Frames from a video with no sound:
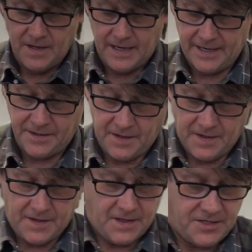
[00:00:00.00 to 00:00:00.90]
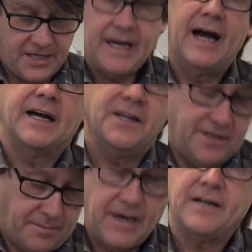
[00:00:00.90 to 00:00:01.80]
and you can't get
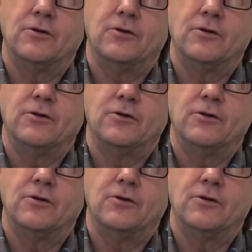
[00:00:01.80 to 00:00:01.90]
to the back